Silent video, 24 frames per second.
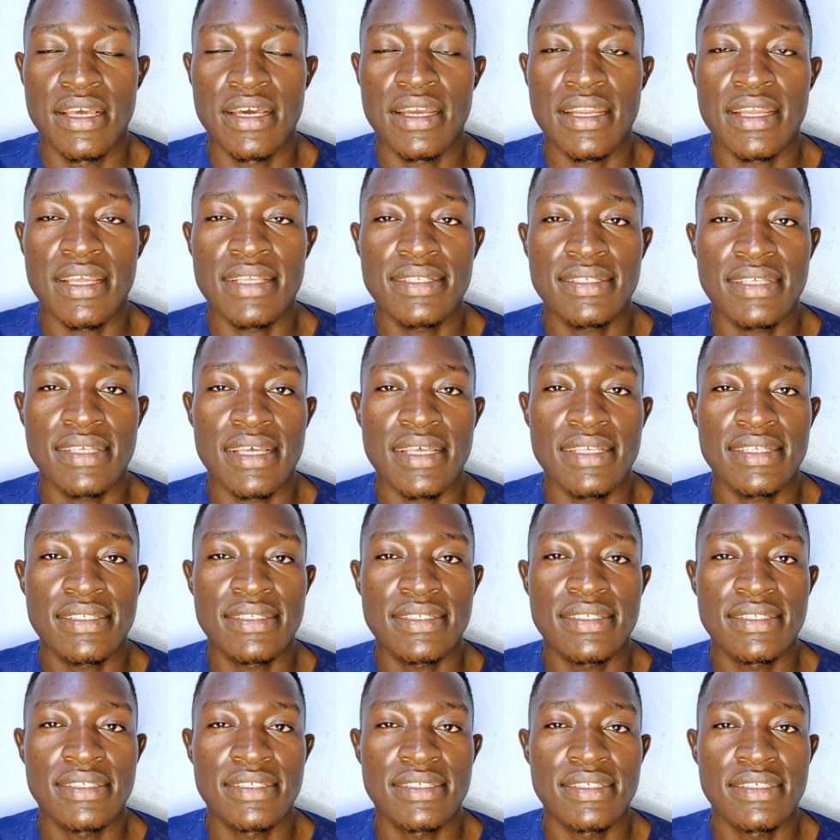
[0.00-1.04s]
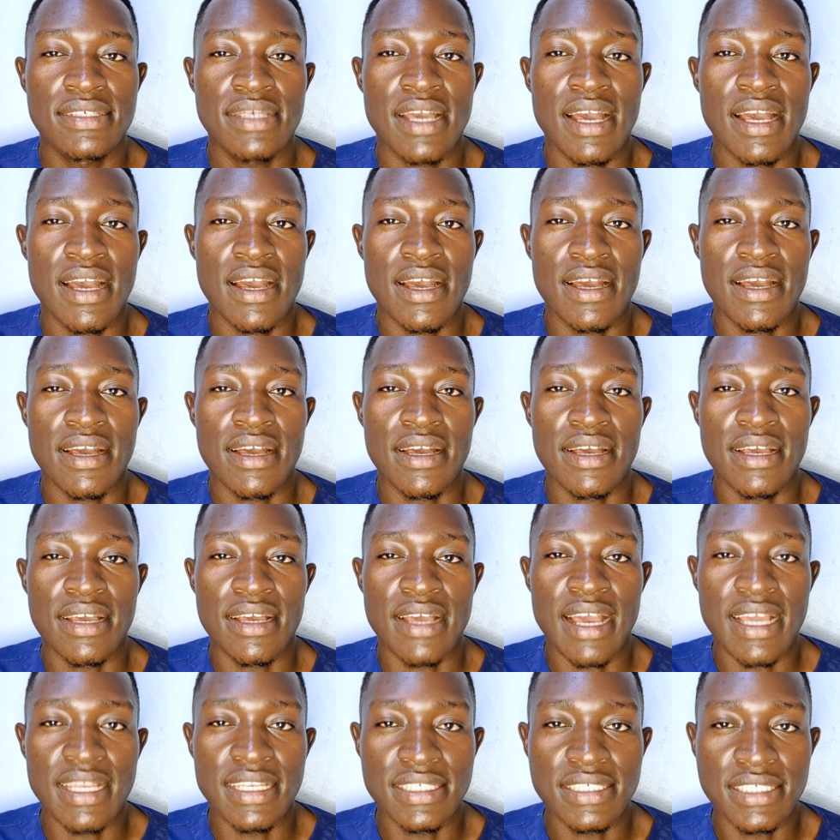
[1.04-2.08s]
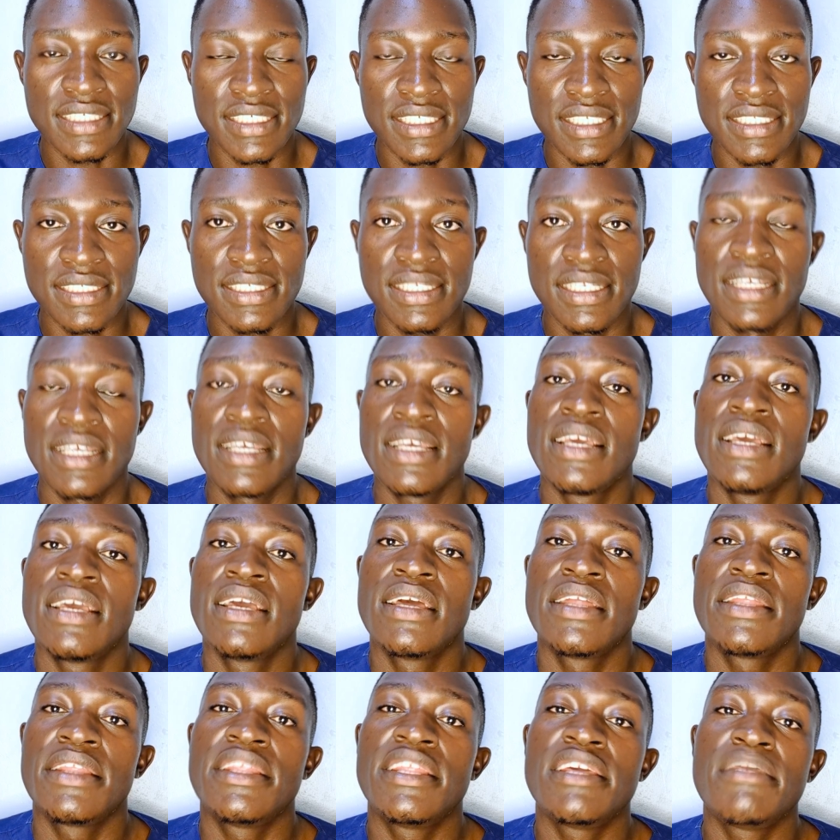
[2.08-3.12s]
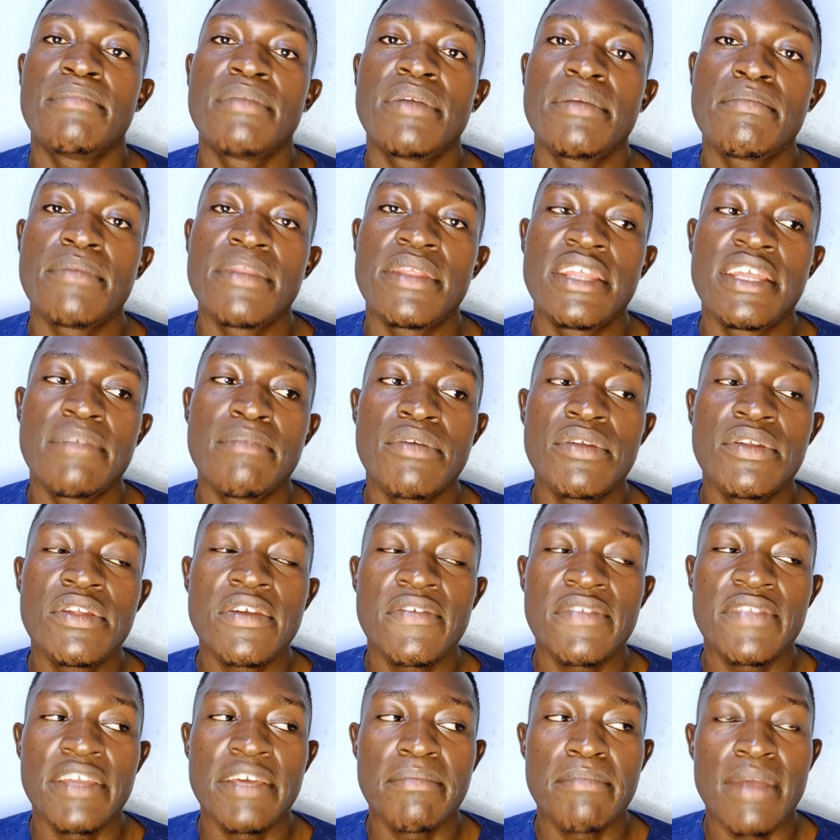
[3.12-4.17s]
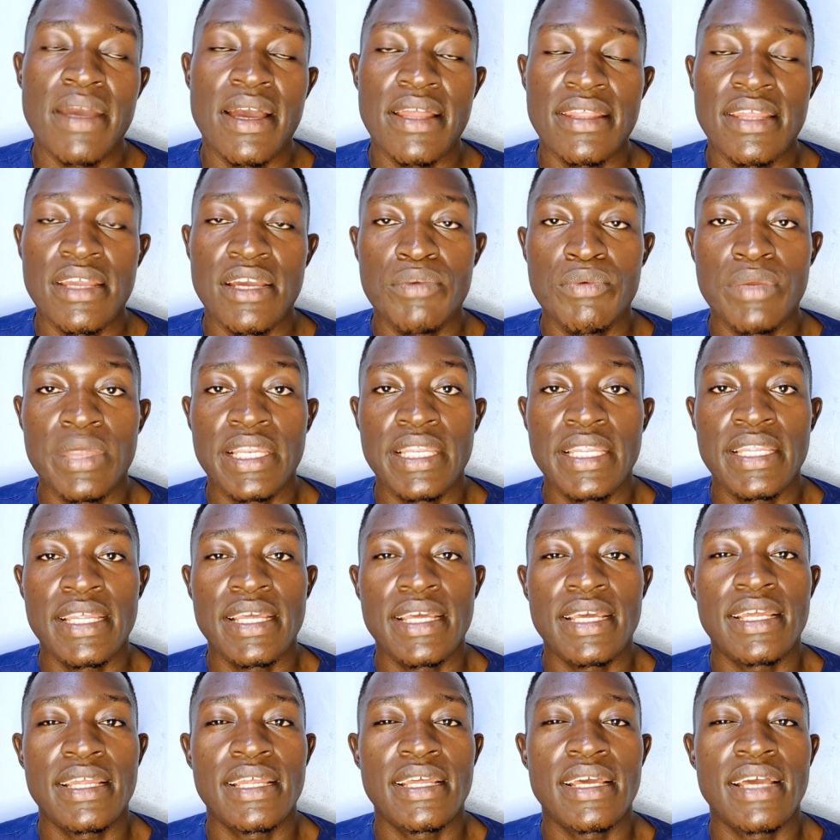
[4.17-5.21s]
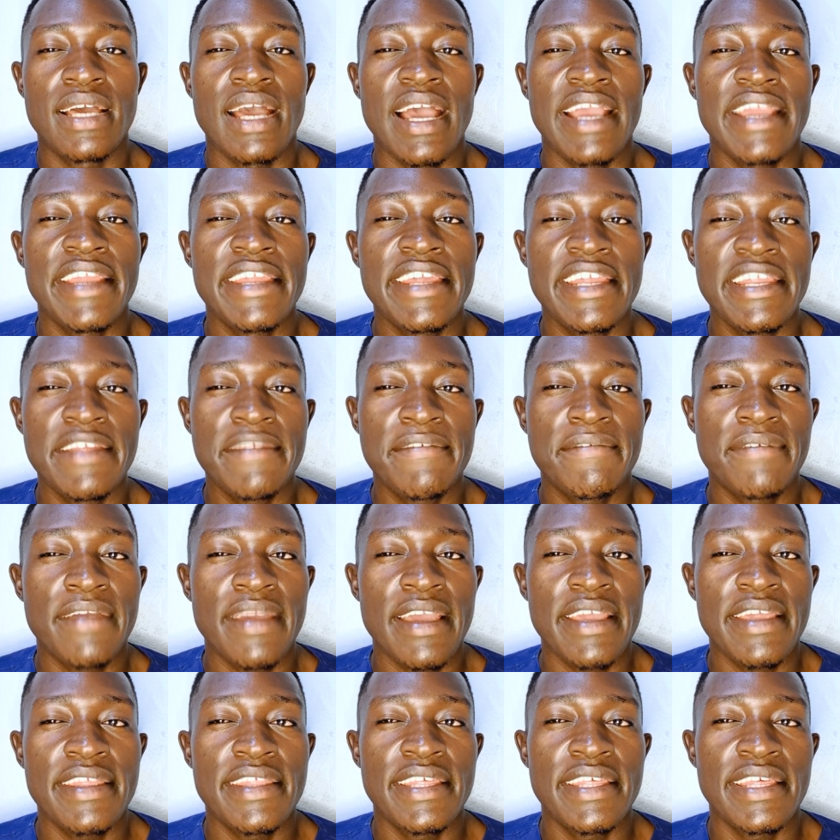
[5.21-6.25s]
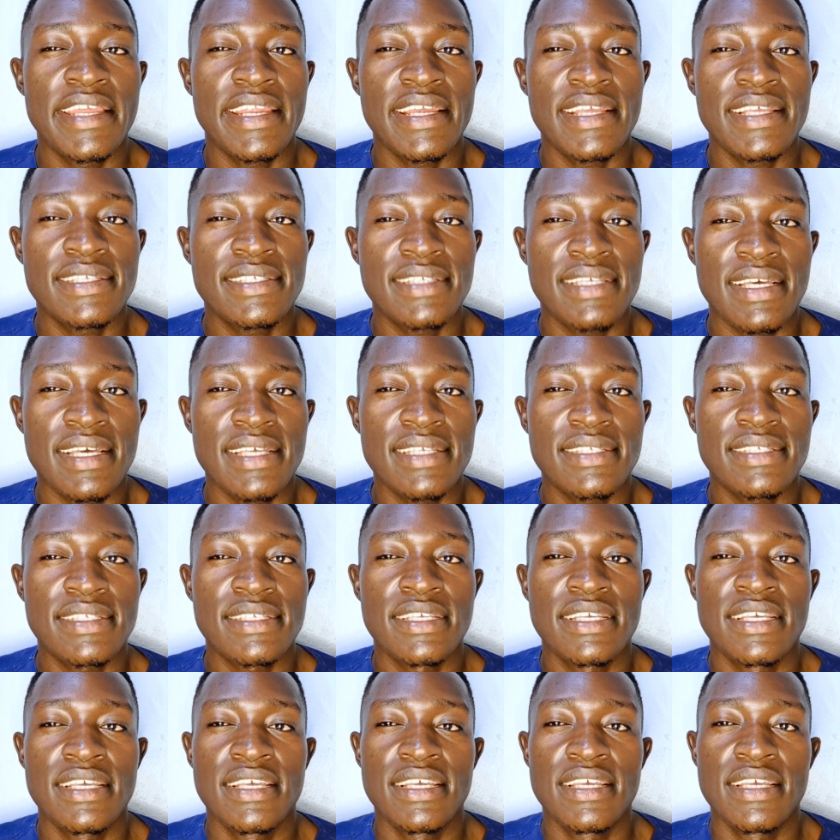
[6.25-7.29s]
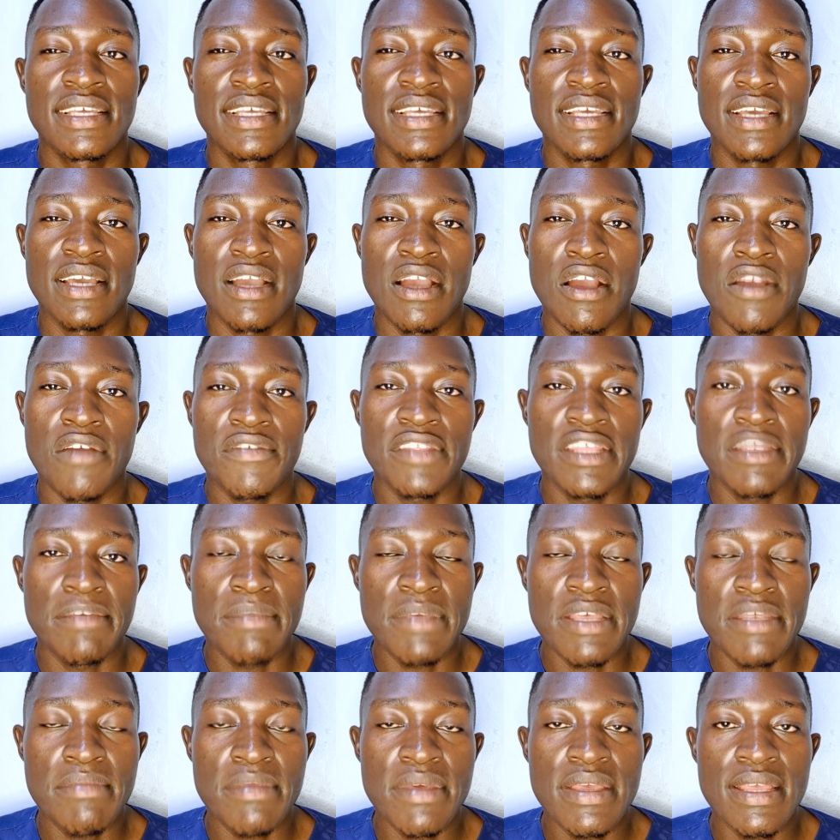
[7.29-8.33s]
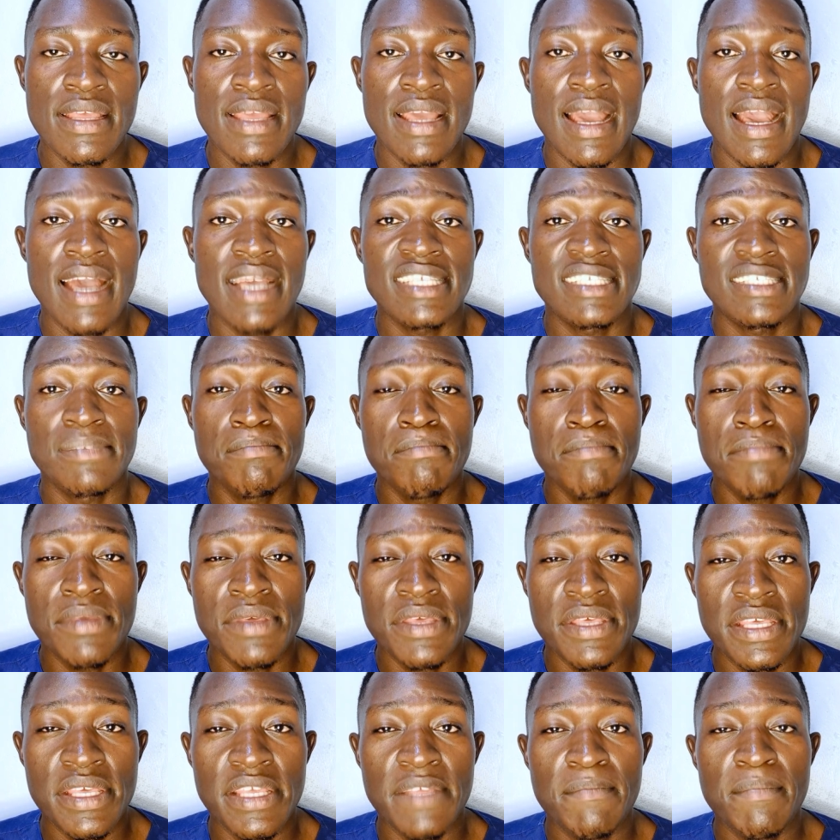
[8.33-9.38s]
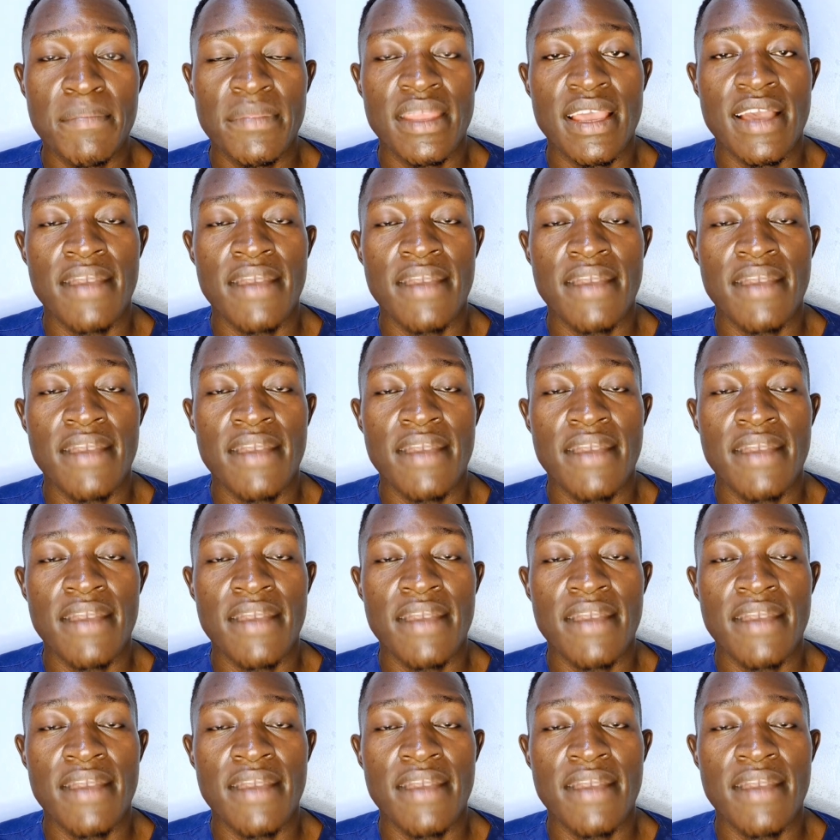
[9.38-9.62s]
rhesus antigens, the body of the mother will identify the rhesus of the baby as being